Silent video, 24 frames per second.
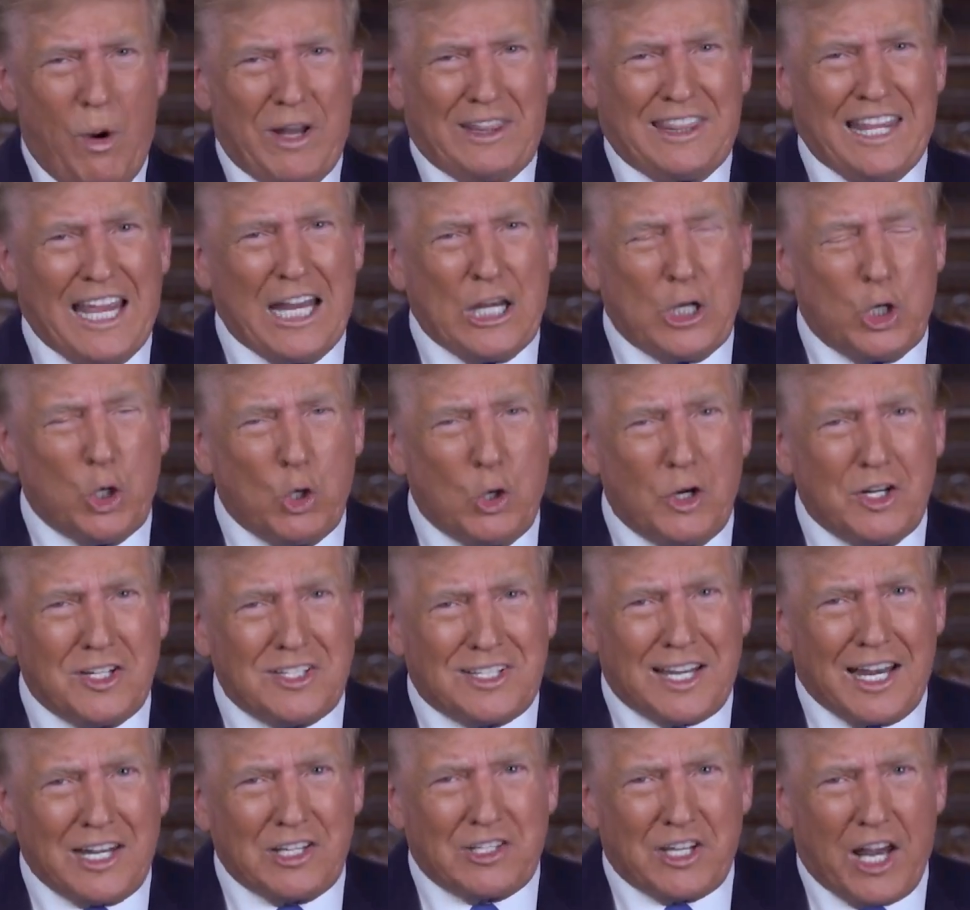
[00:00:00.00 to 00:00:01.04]
What they do
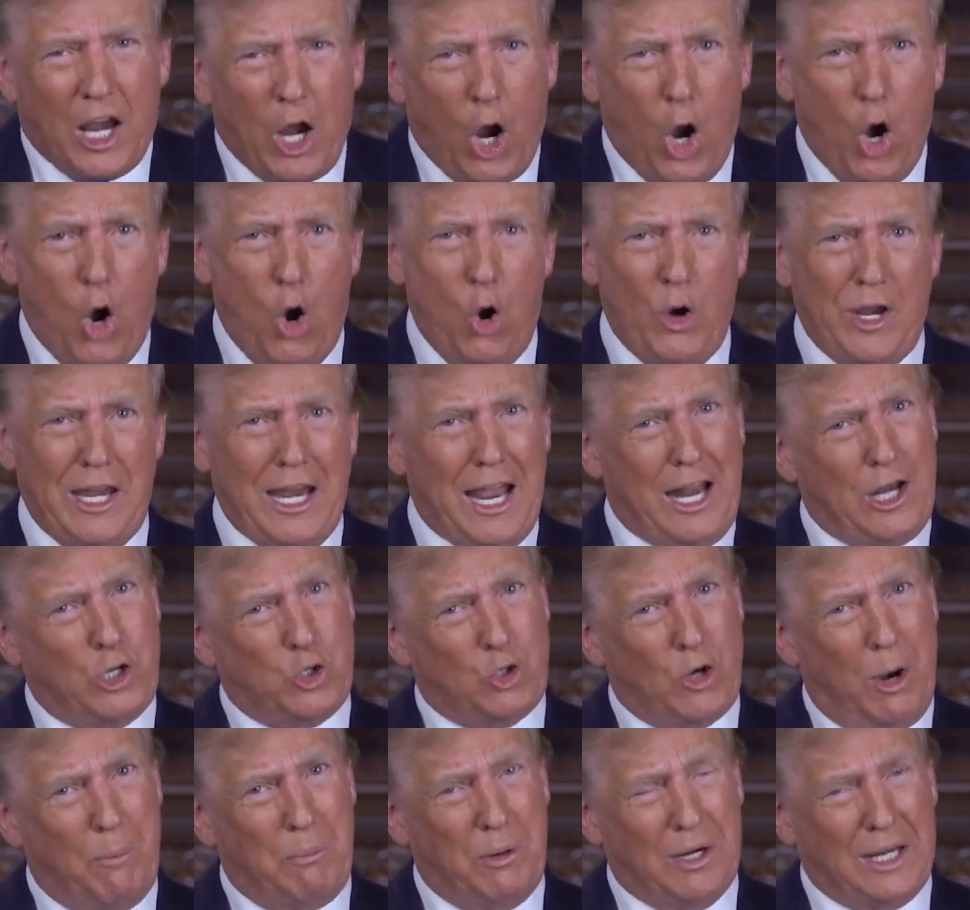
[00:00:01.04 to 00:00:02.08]
is they say, oh, he
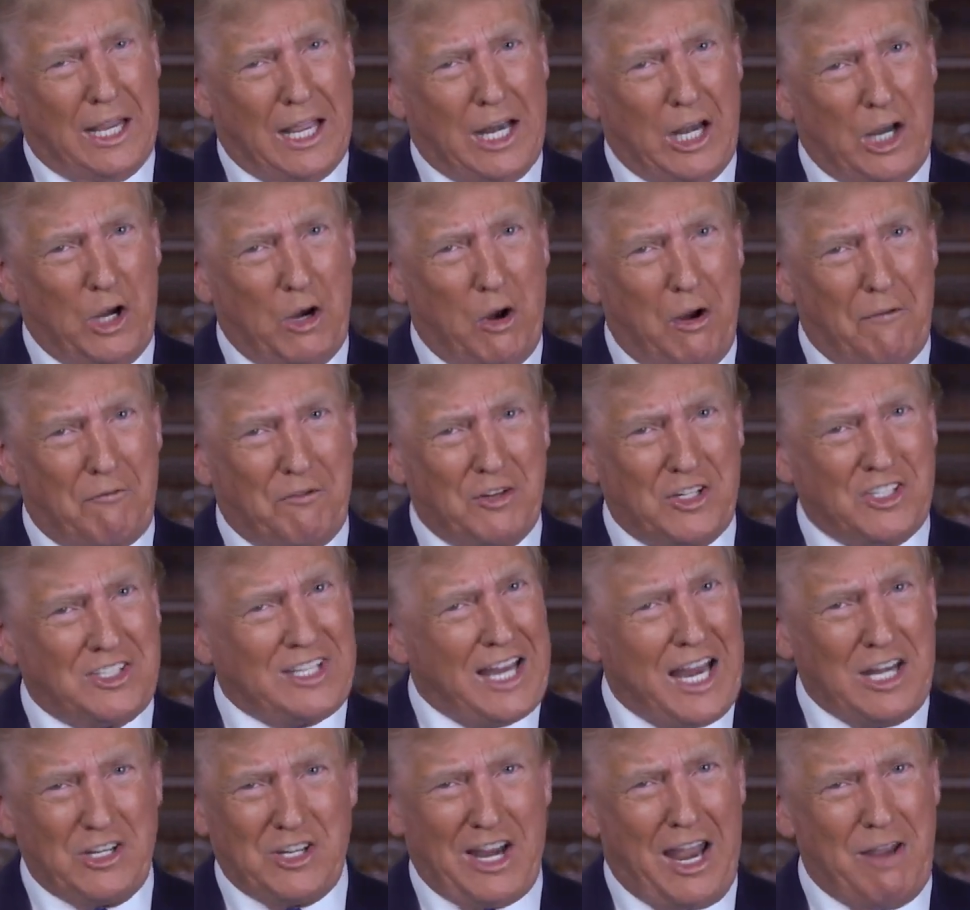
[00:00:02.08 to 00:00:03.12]
had trouble getting off the
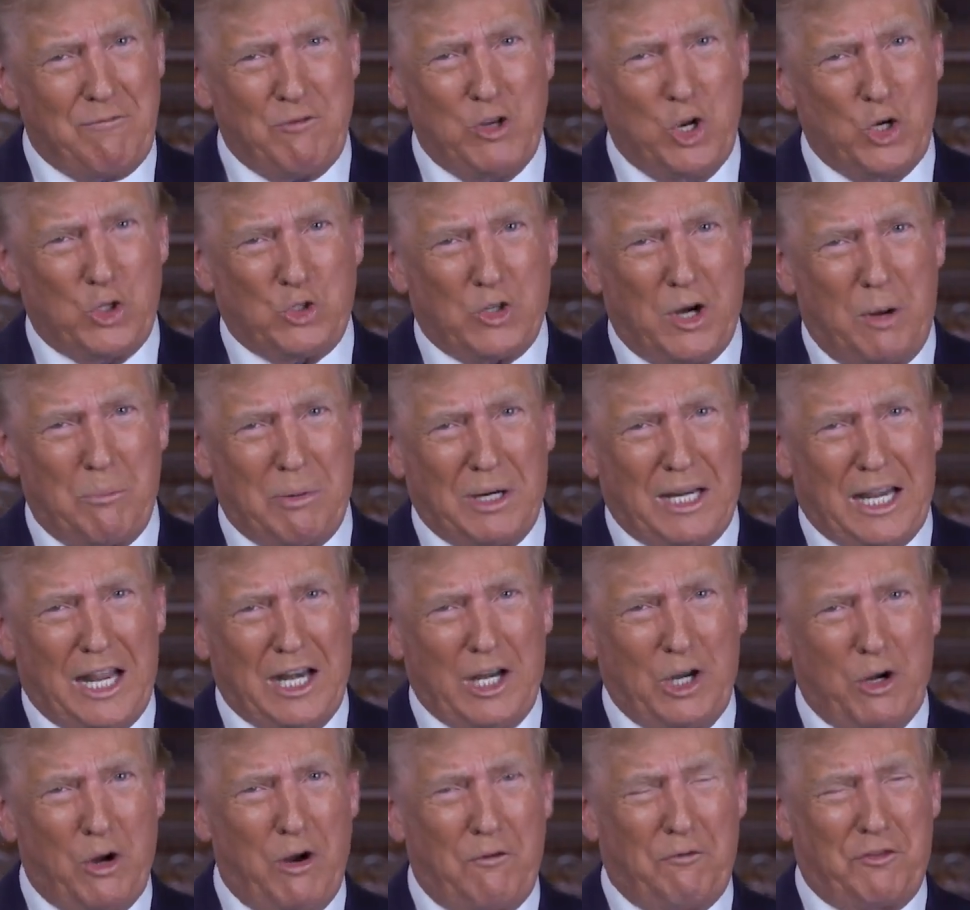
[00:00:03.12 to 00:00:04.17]
stage. I have no trouble
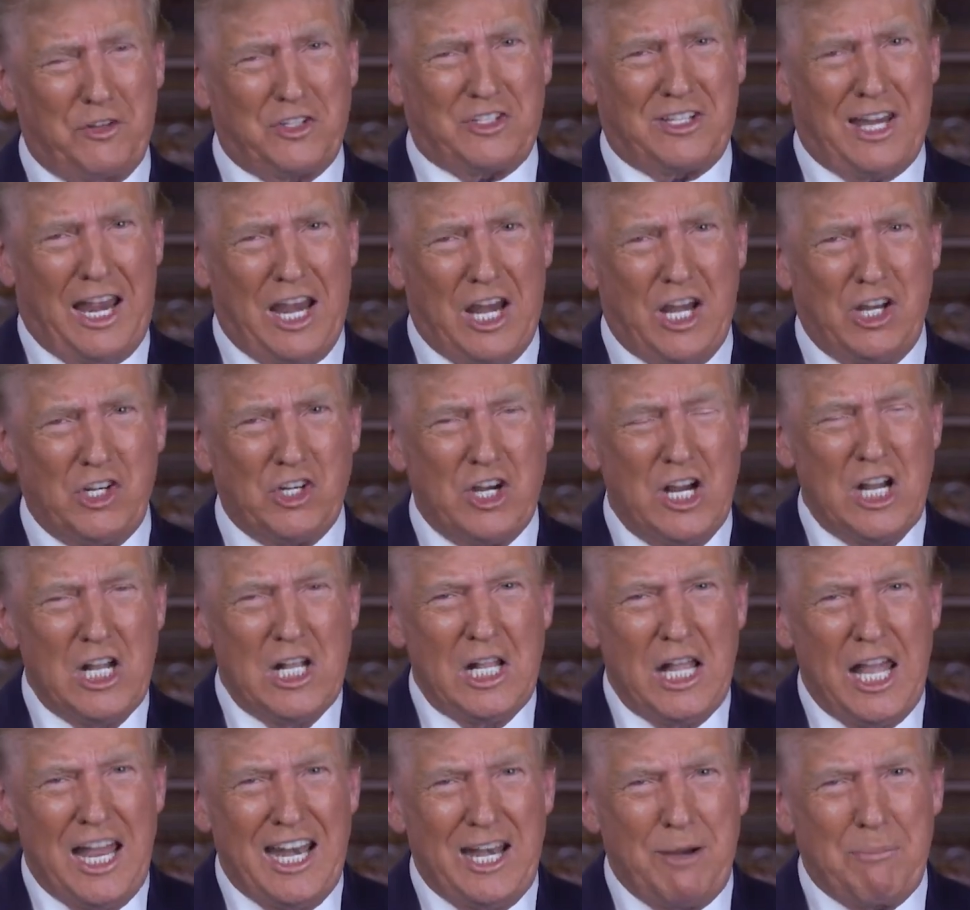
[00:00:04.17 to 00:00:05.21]
getting off the stage.
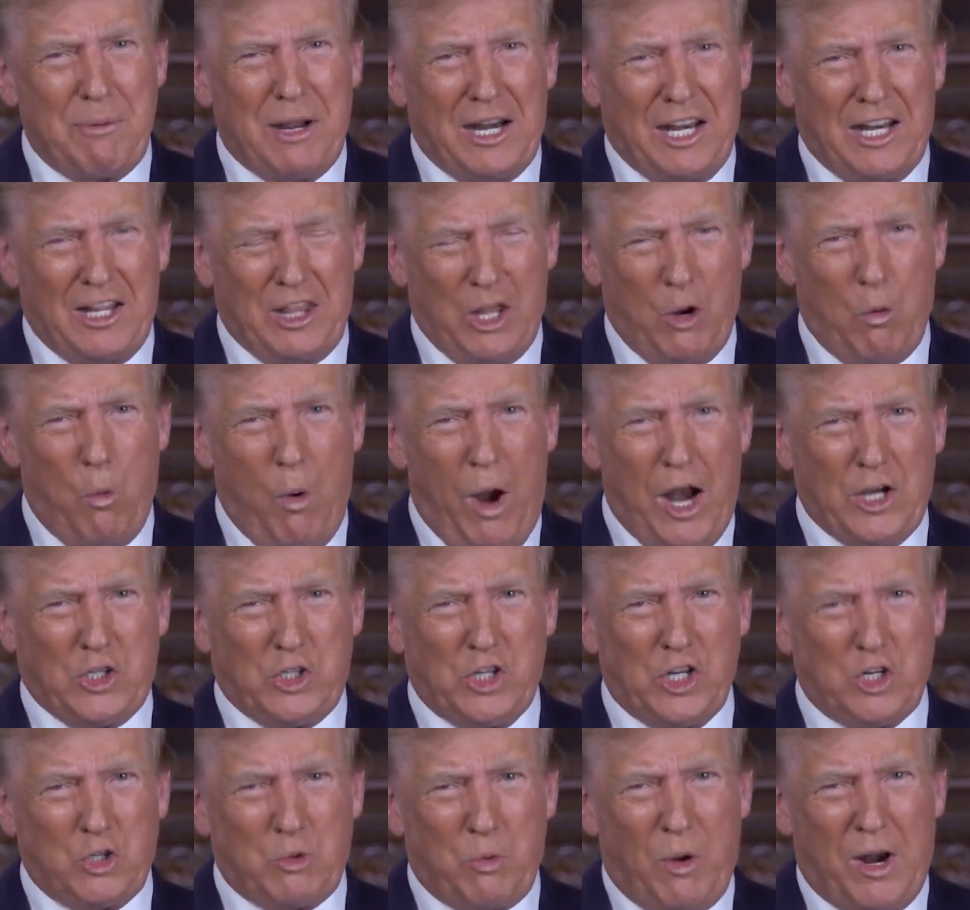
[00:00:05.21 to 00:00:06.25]
Anybody that
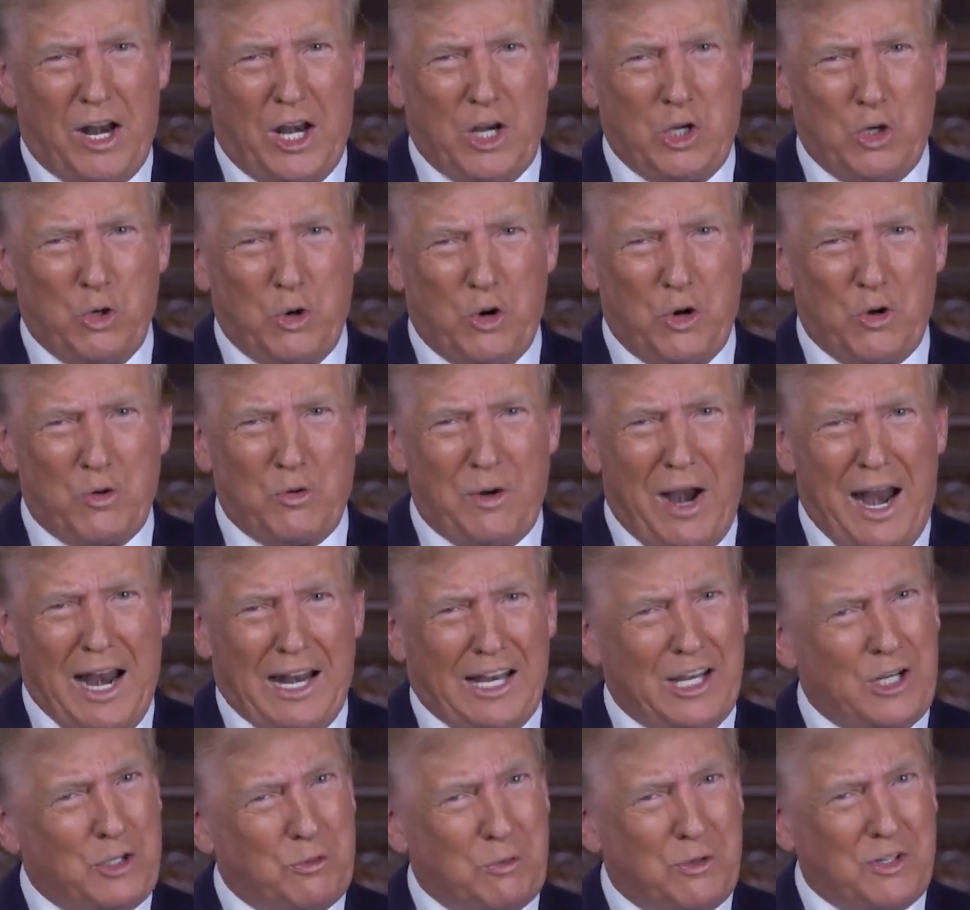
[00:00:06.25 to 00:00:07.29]
watches what I do at
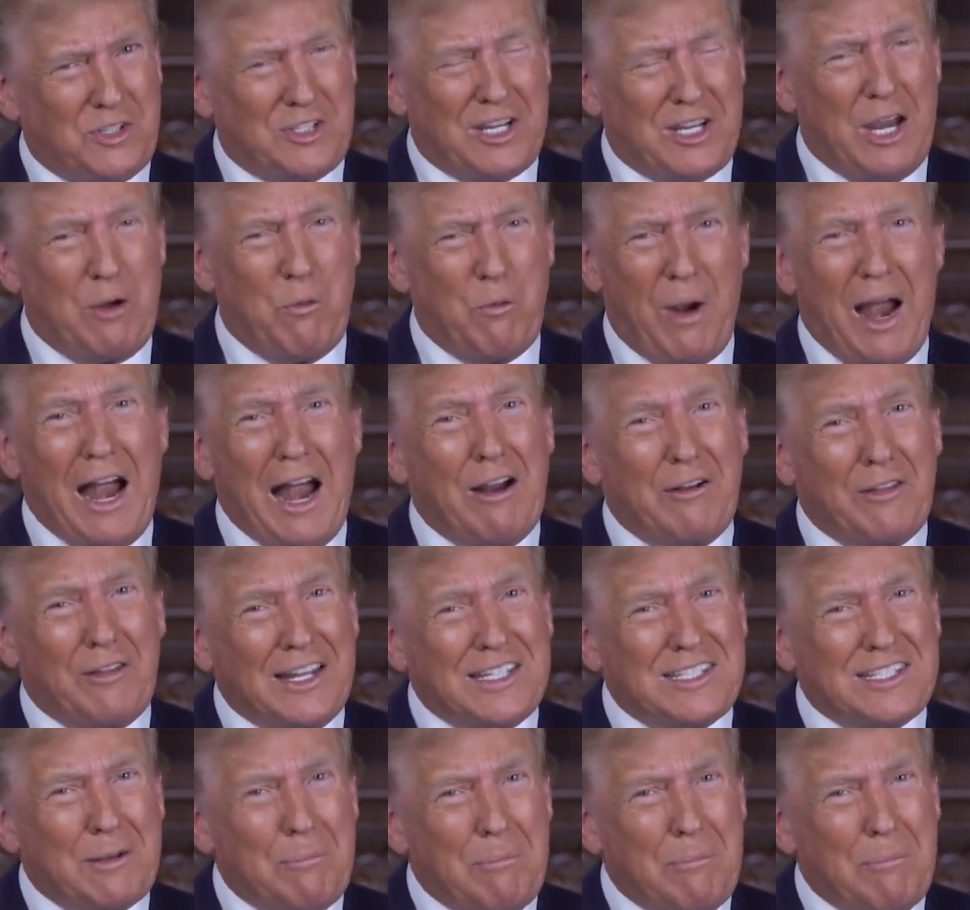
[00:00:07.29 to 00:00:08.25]
rallies would say, wow, that's